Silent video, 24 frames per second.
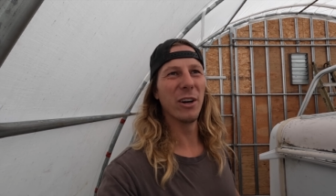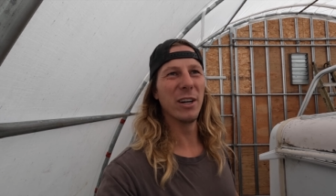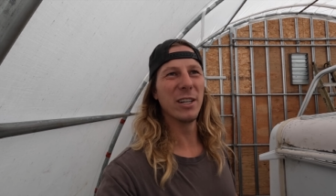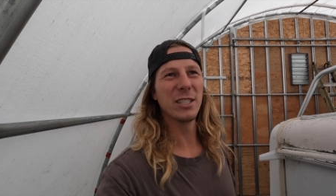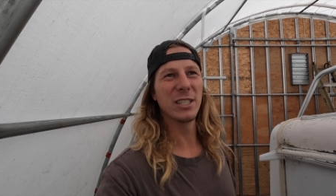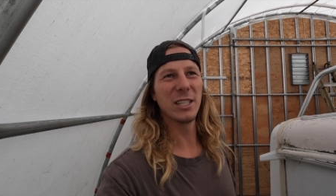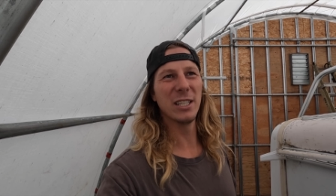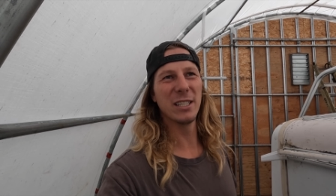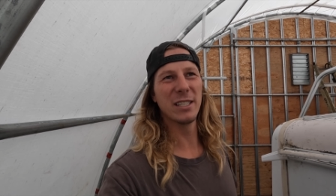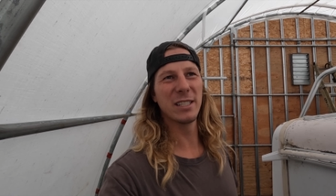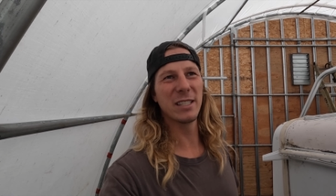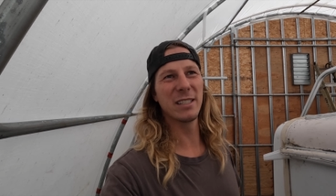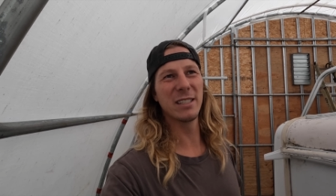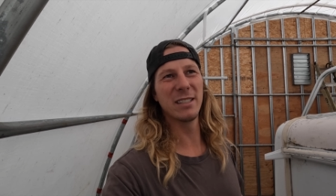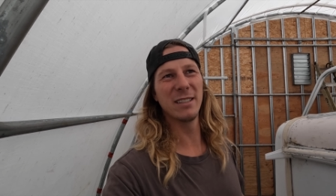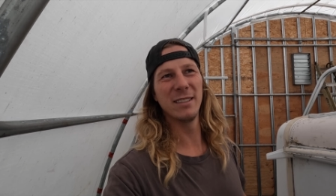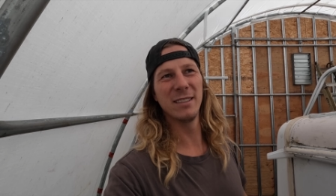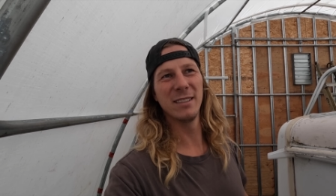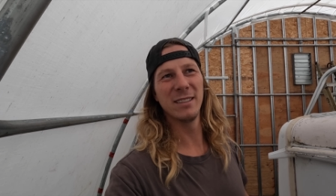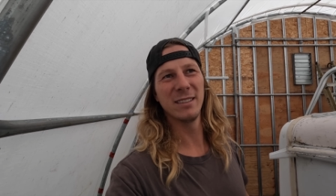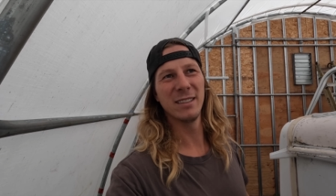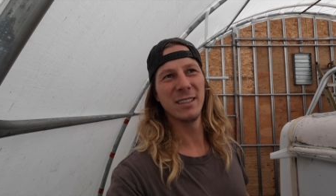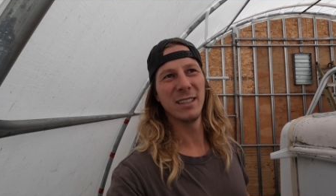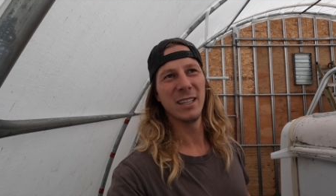It's just
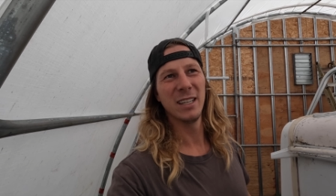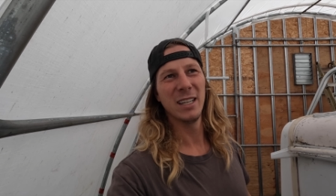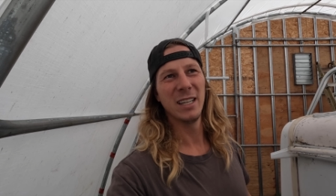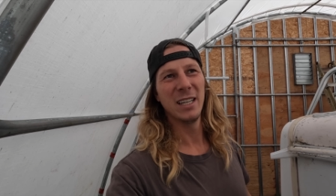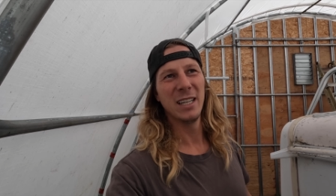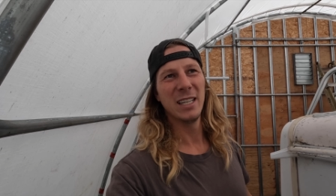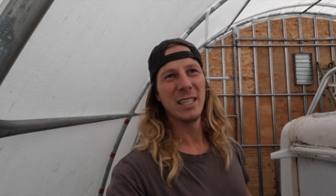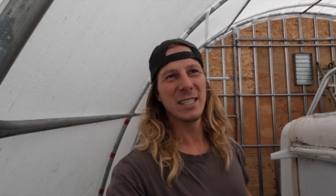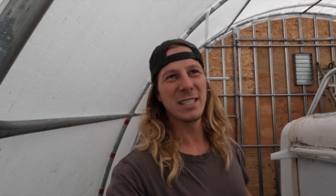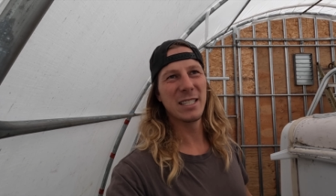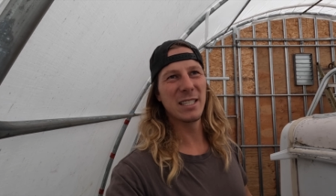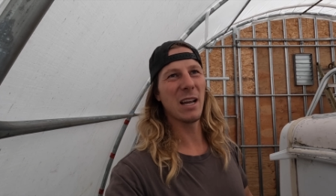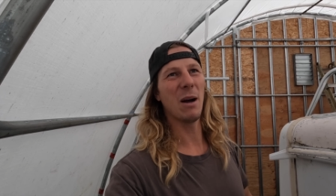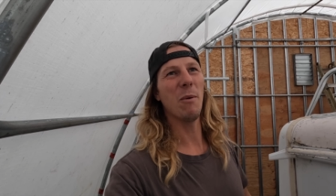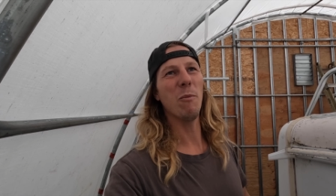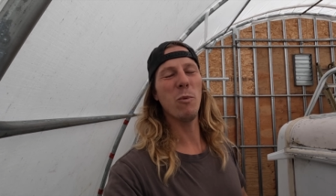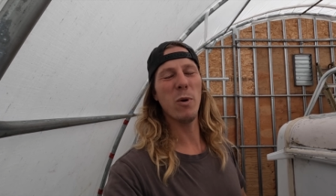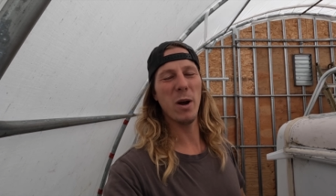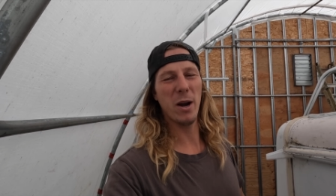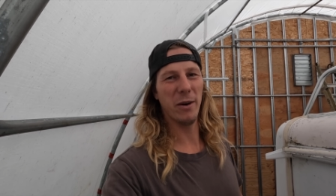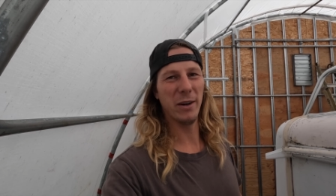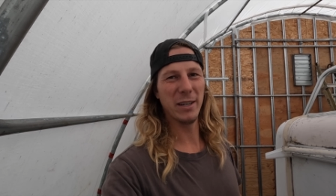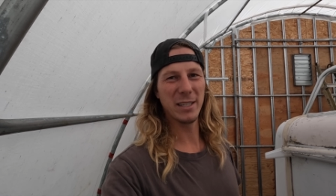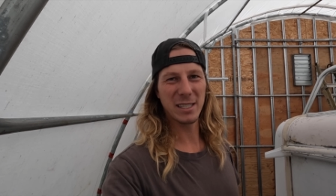
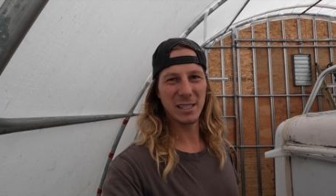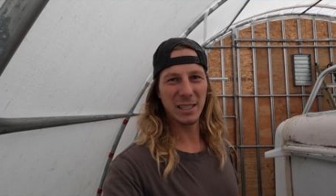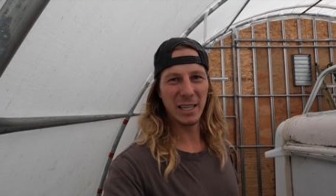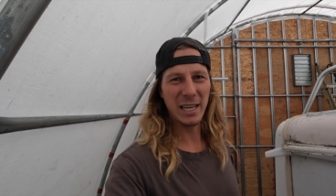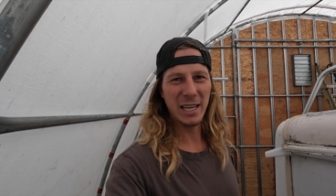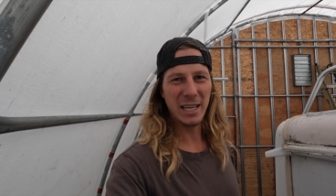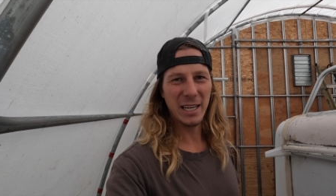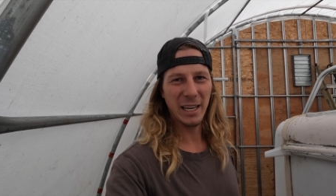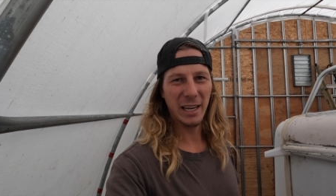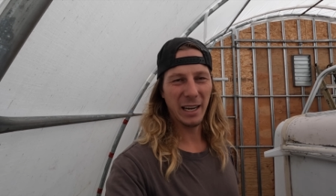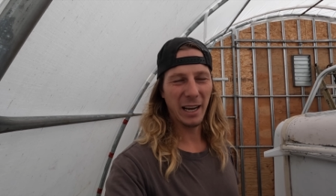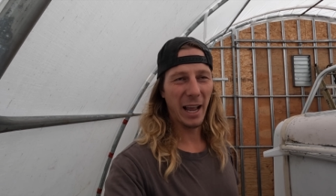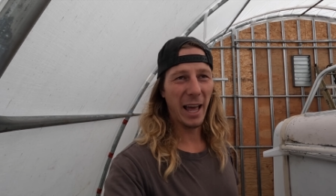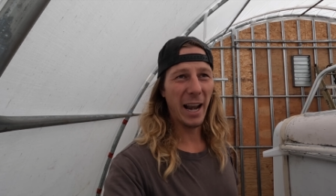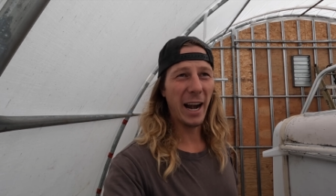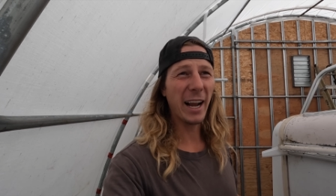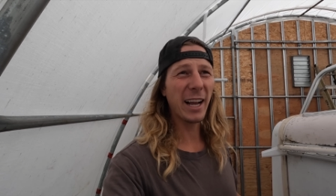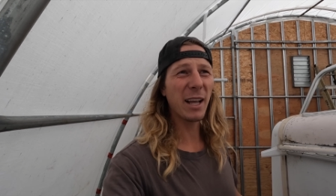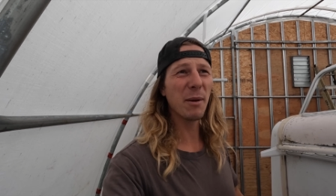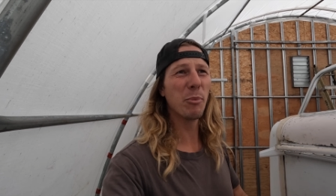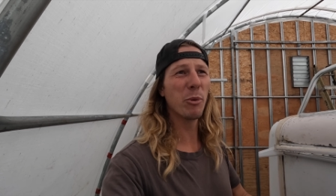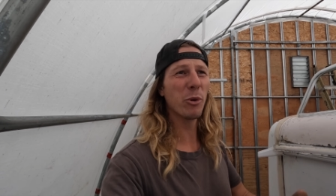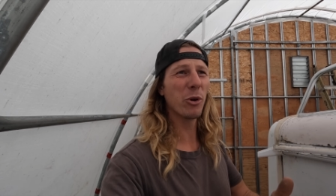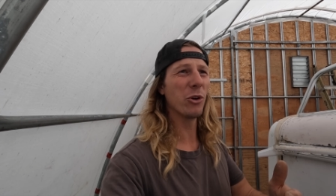somewhere it's leaking, and I
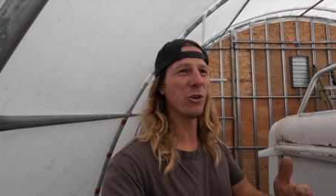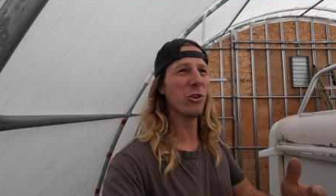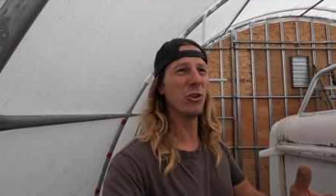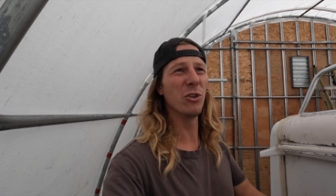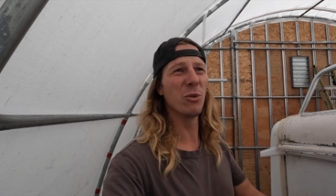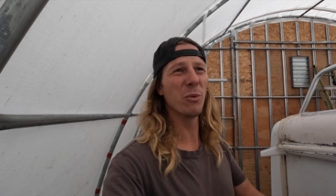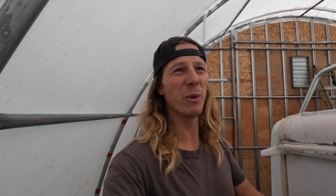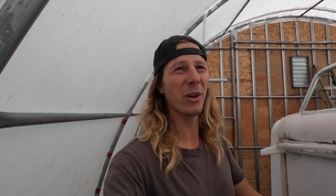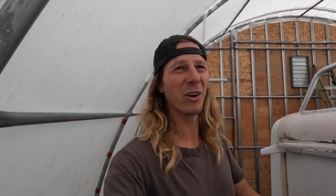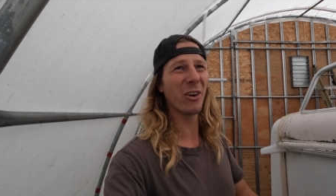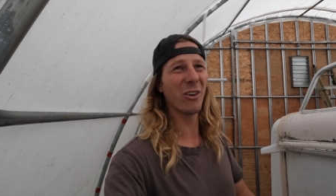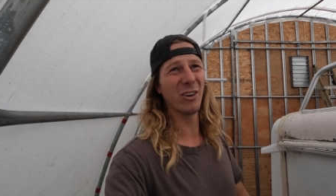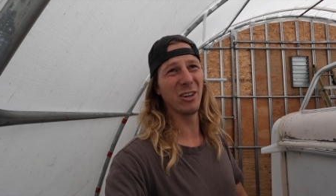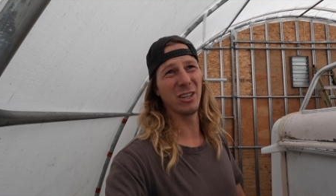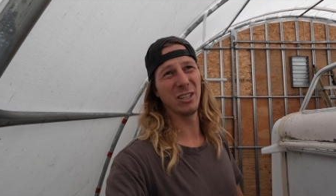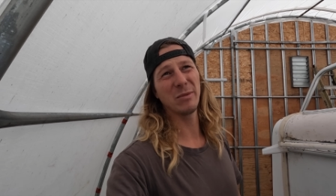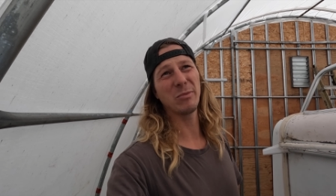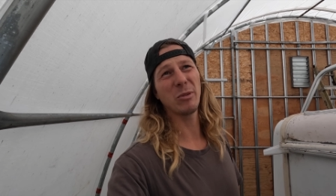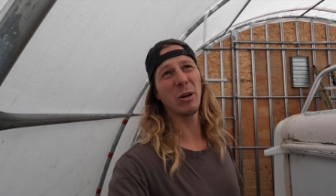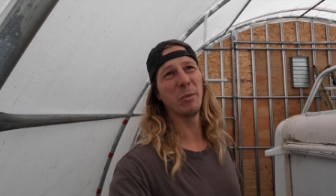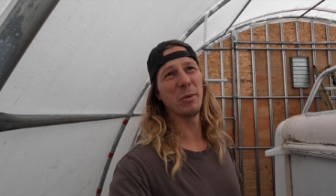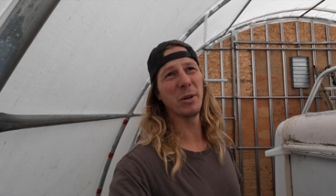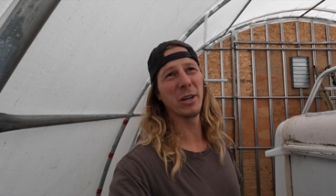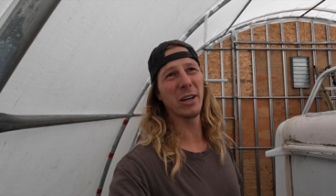can put a new one on, it's
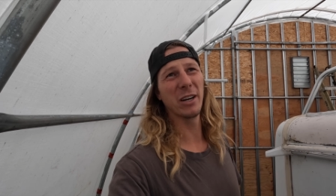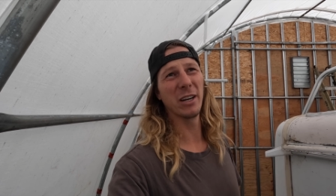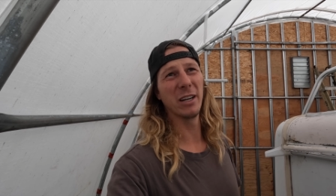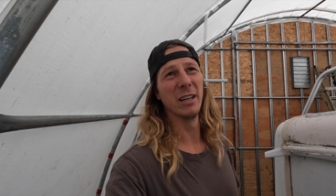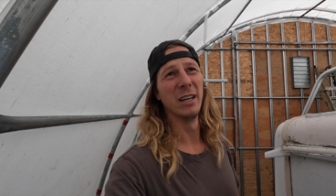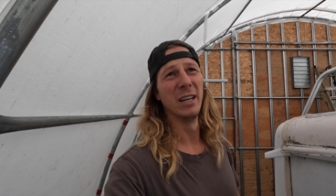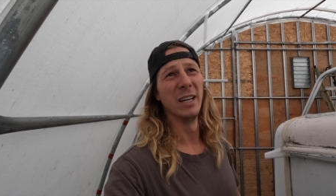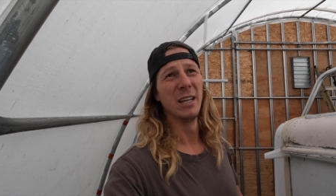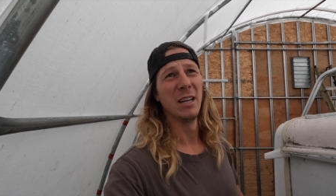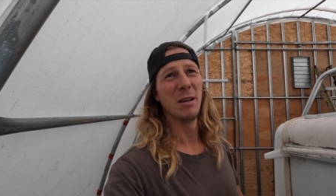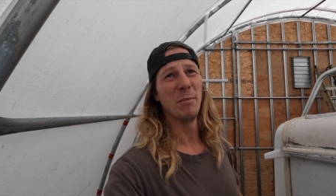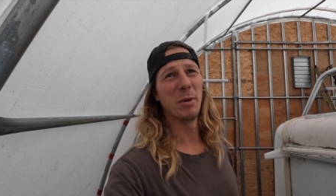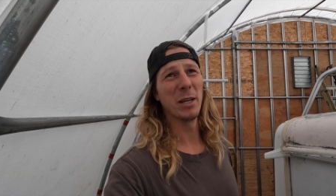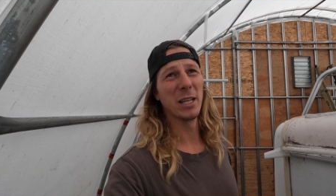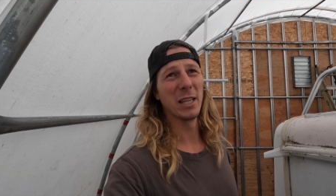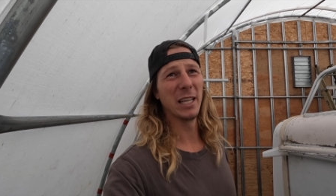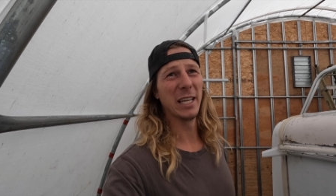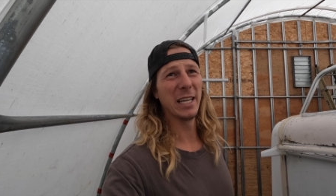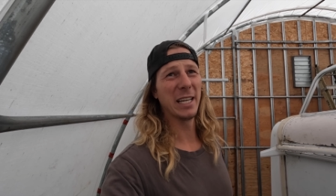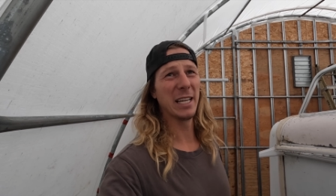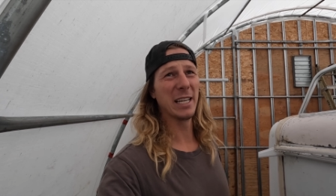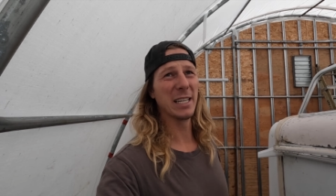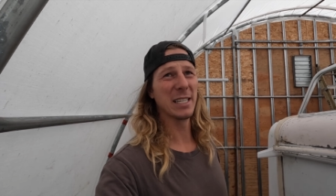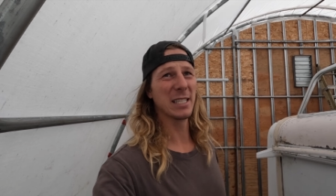probably going to be
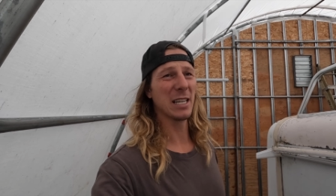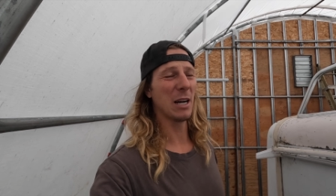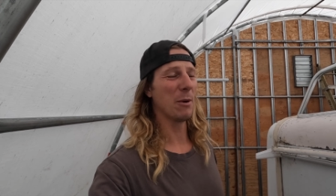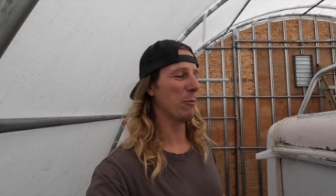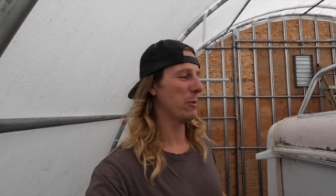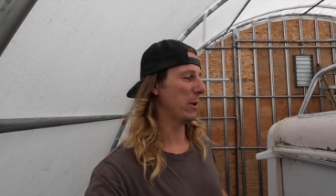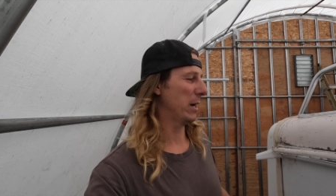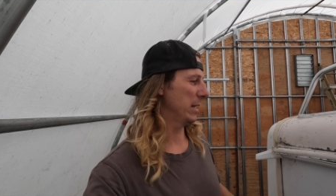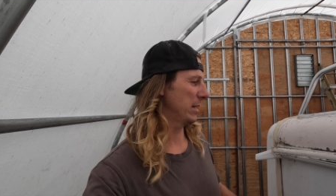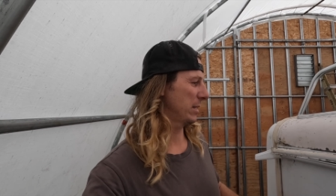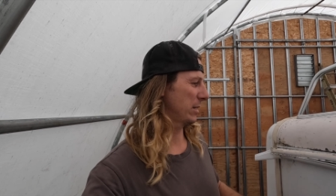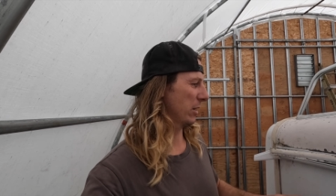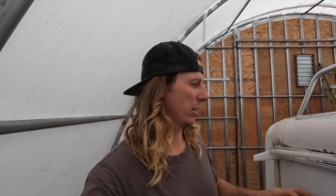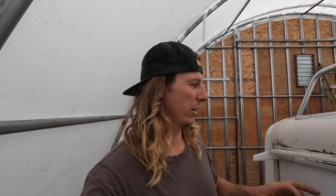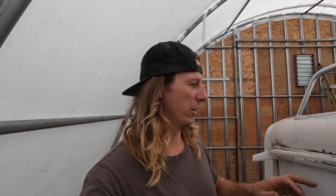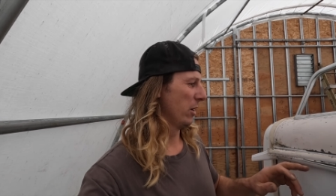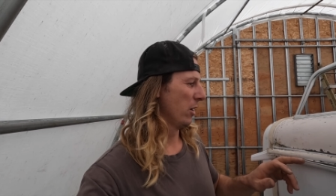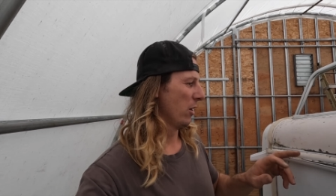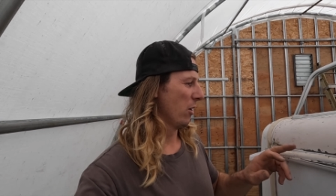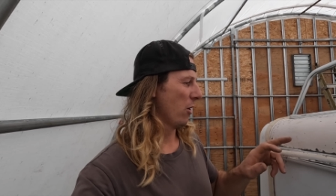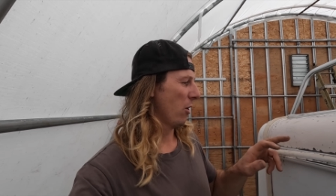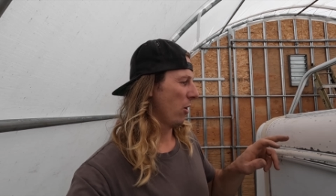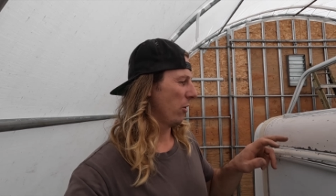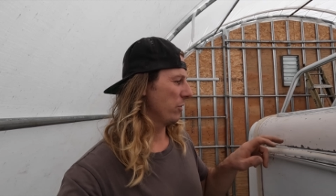leaking somewhere. So
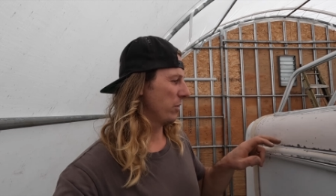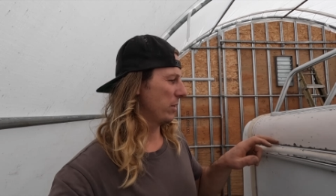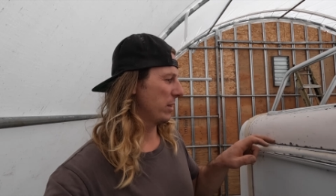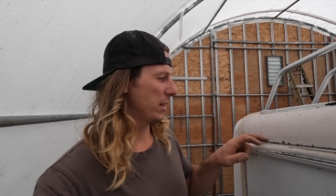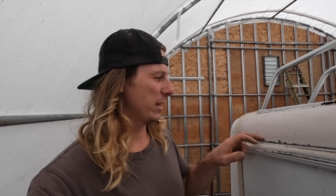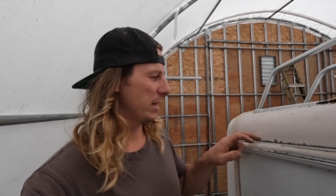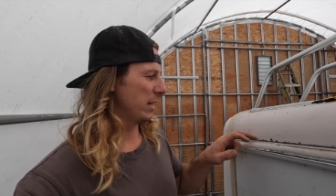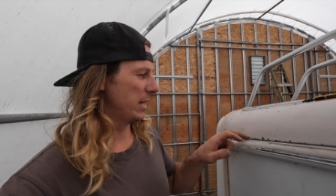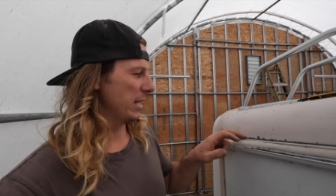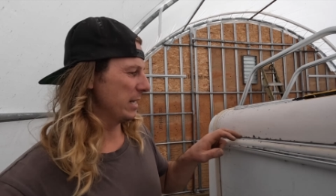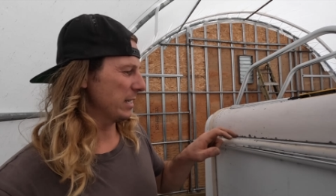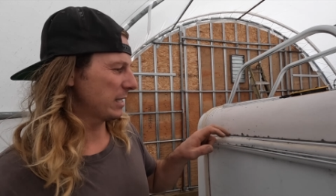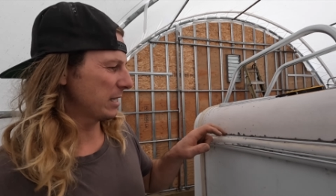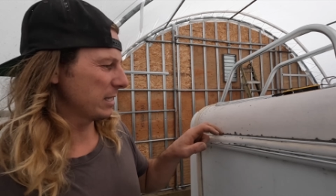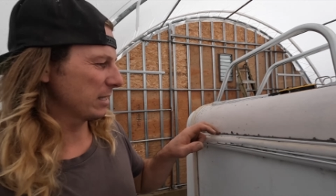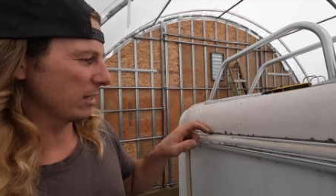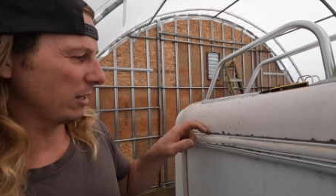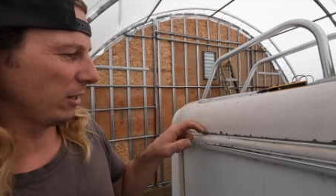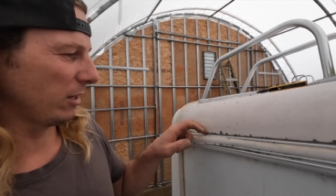this is a